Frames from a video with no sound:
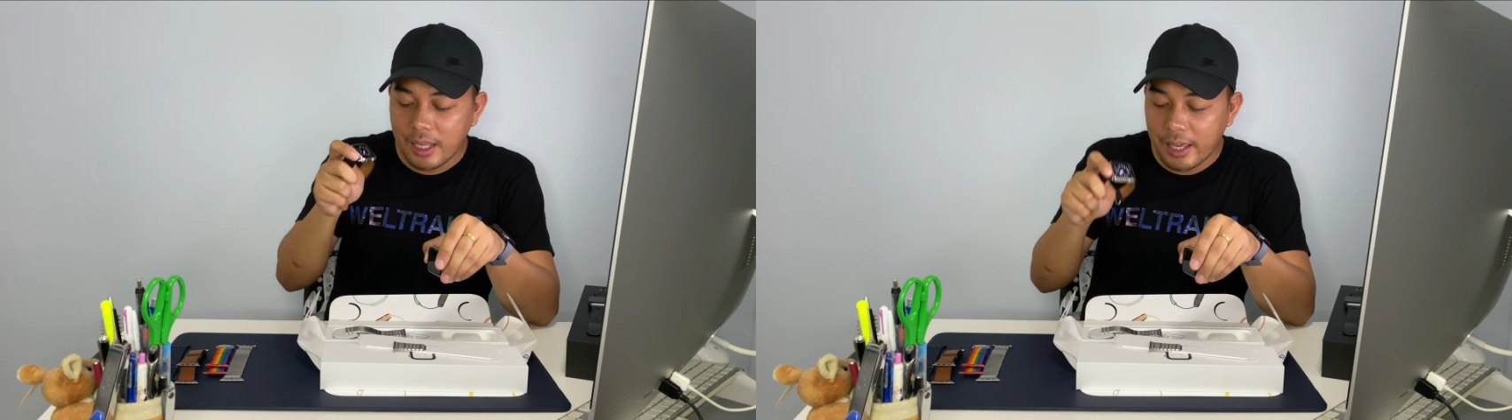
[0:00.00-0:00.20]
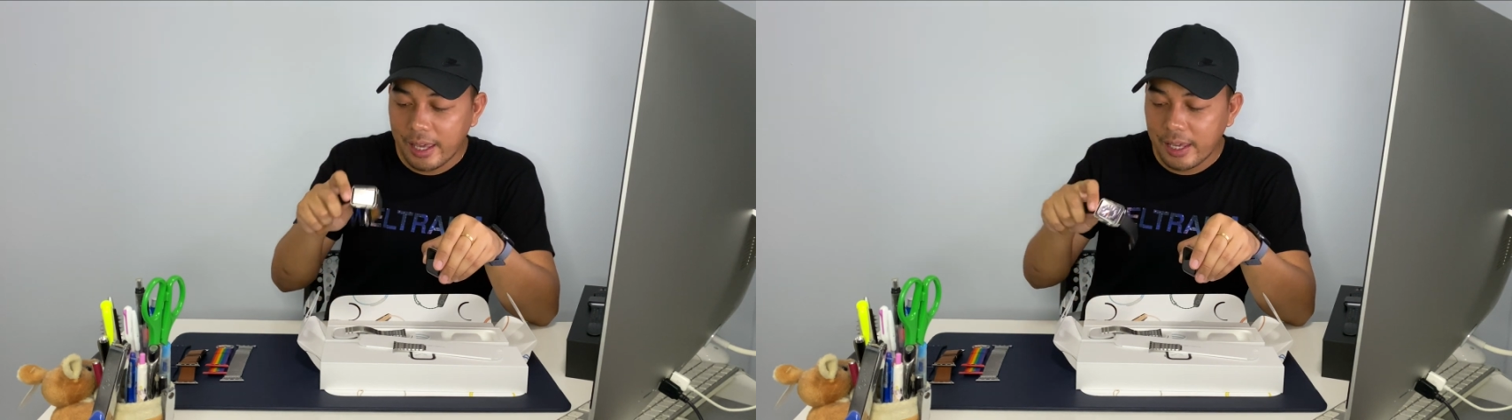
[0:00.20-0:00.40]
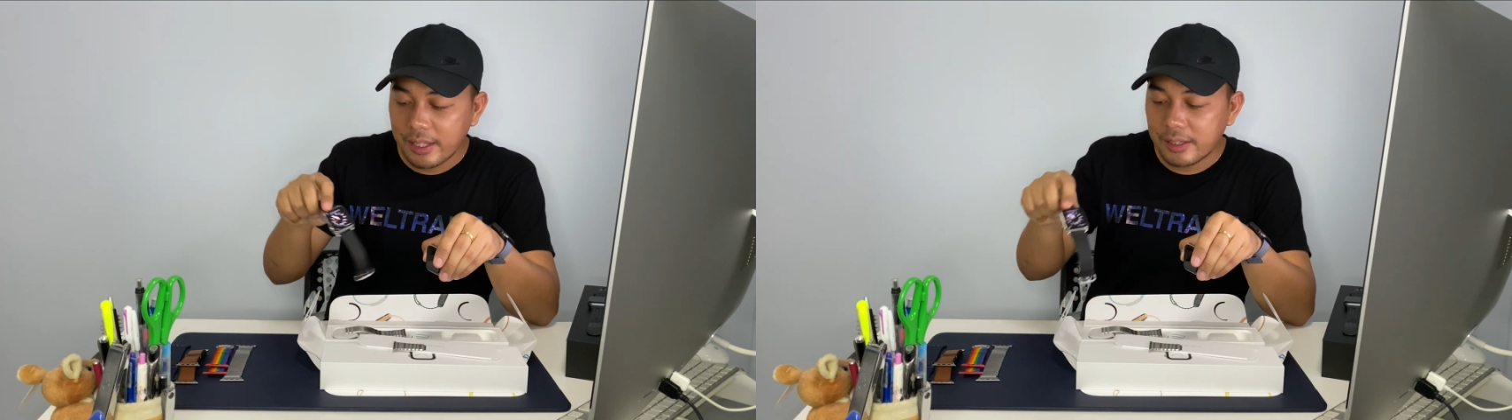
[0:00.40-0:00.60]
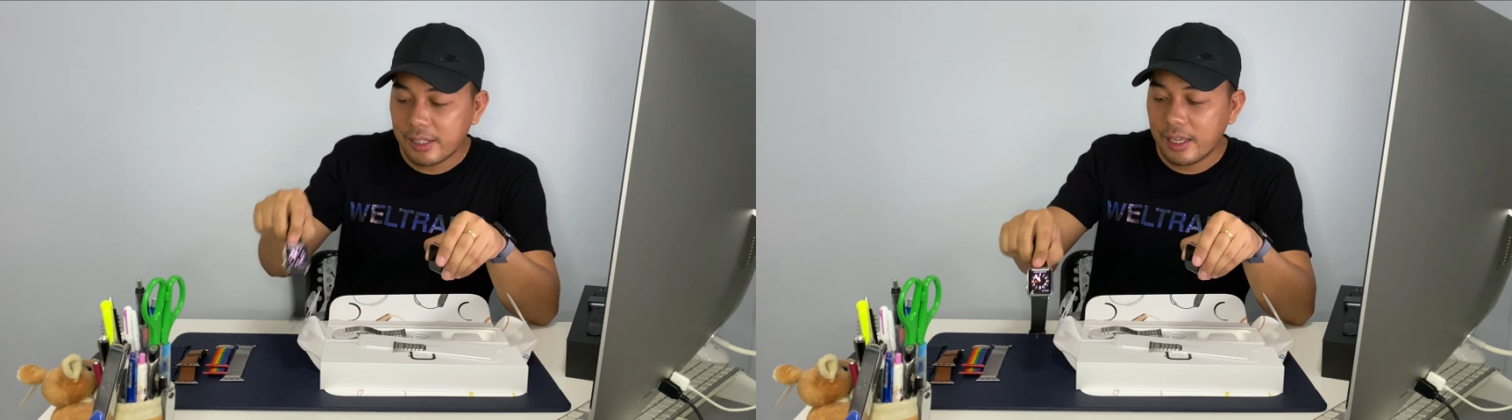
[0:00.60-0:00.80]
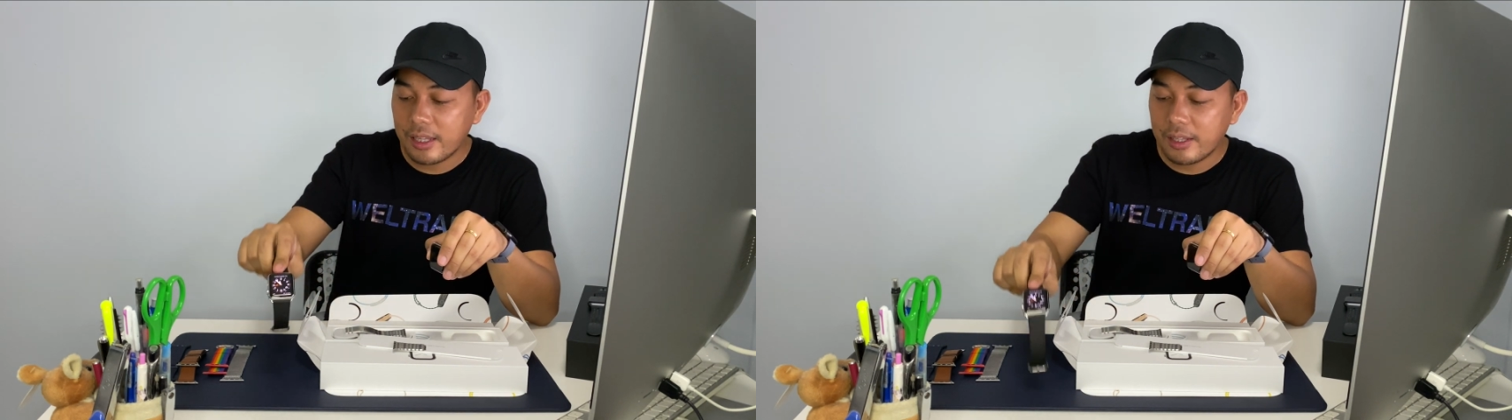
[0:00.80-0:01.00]
and
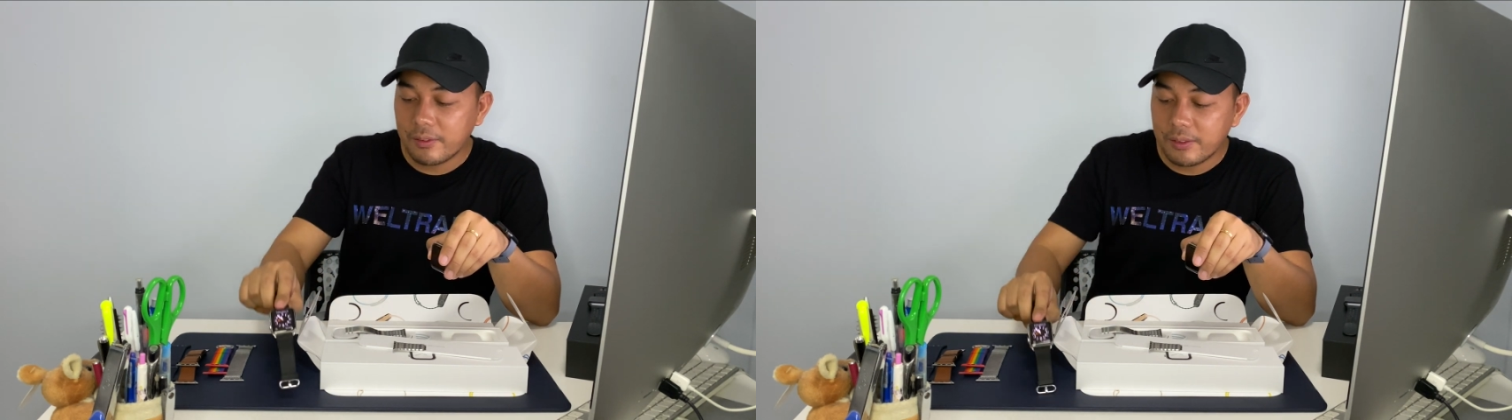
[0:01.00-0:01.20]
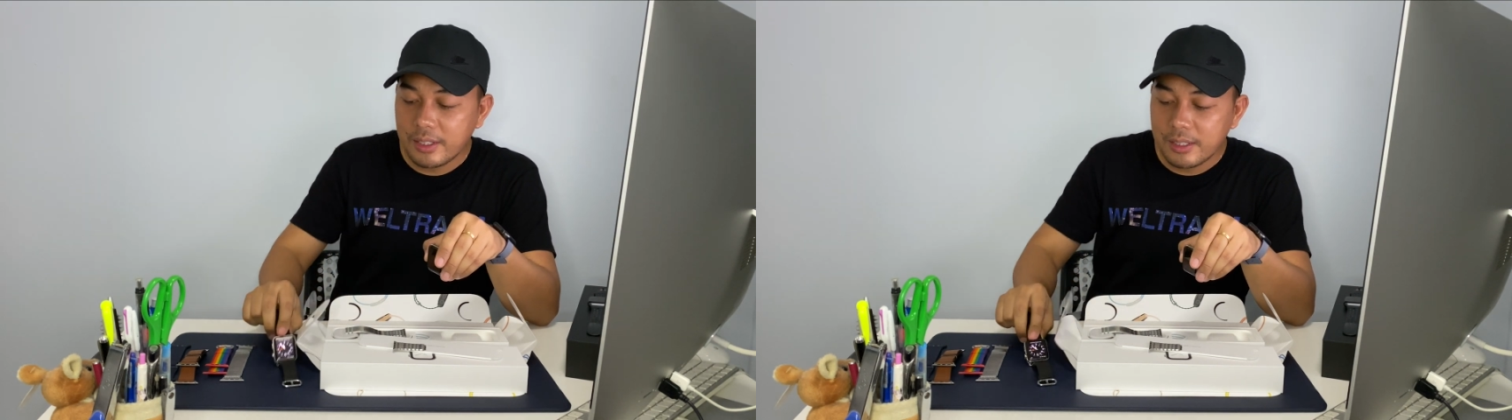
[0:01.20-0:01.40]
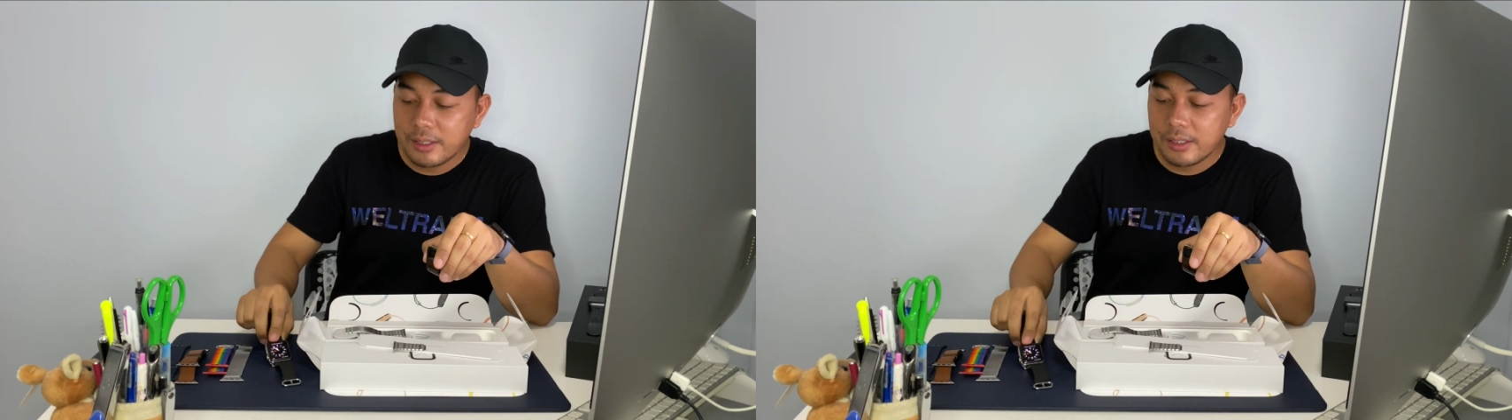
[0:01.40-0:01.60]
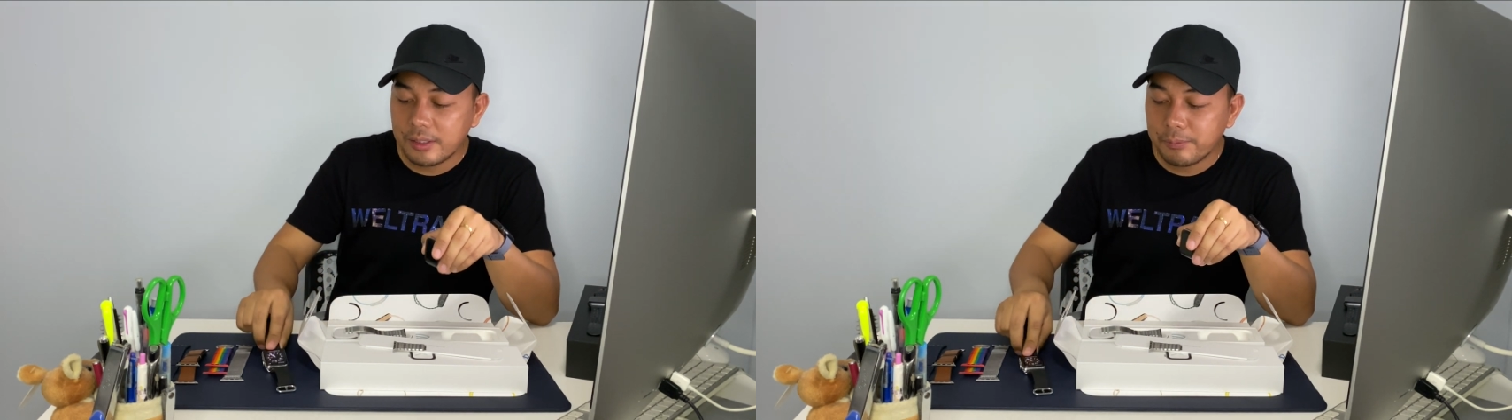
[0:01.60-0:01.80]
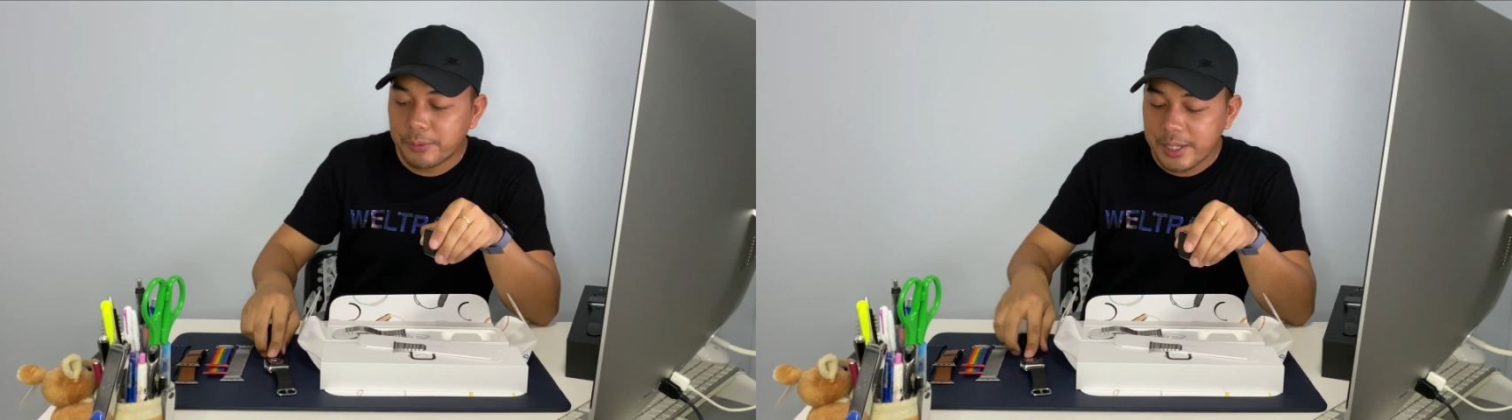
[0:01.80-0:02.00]

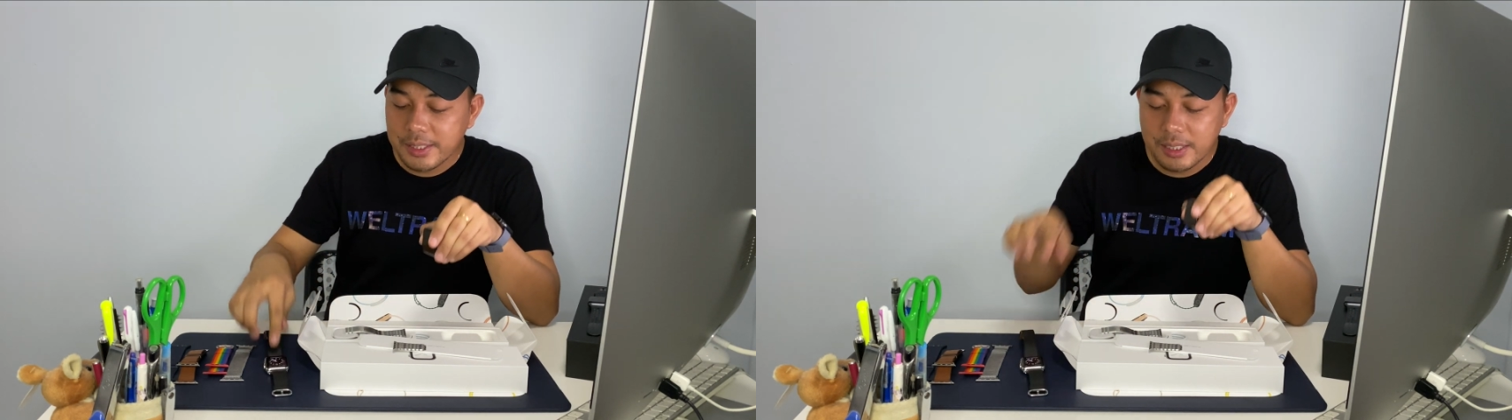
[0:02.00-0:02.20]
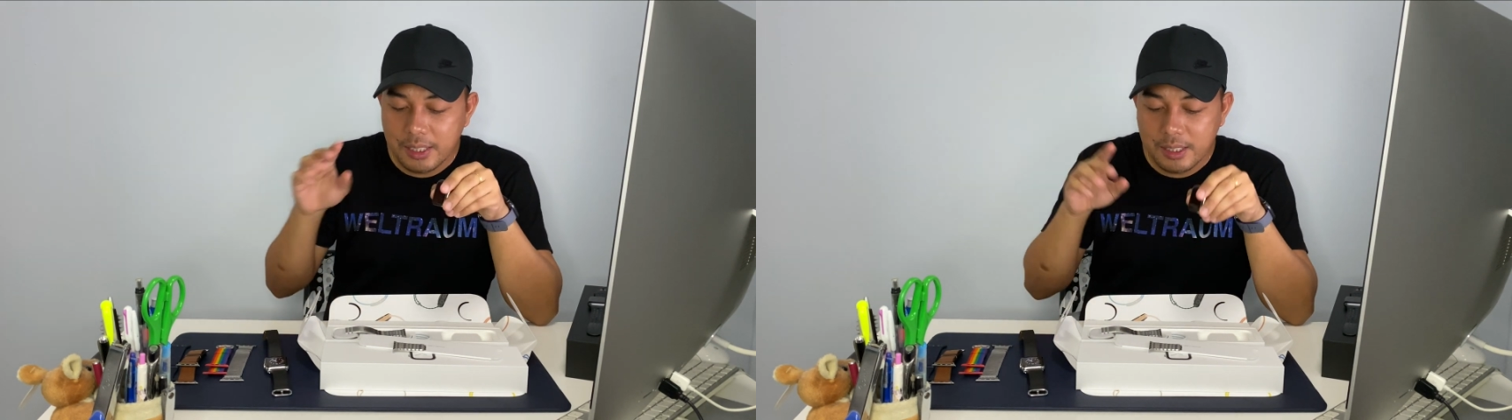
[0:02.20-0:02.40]
the bracelet